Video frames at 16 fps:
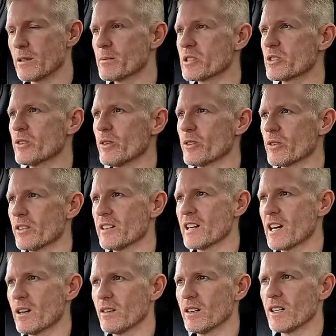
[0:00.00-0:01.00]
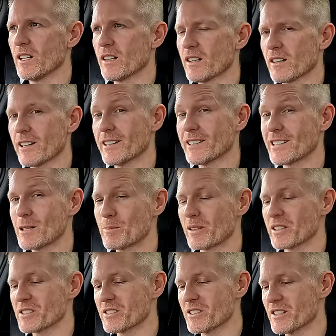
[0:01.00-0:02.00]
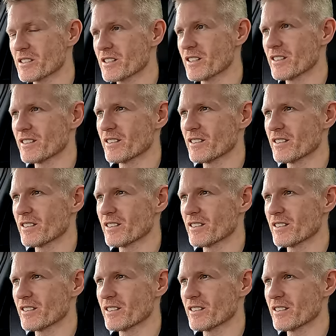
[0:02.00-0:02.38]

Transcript: Let me turn on now lane keeping assist.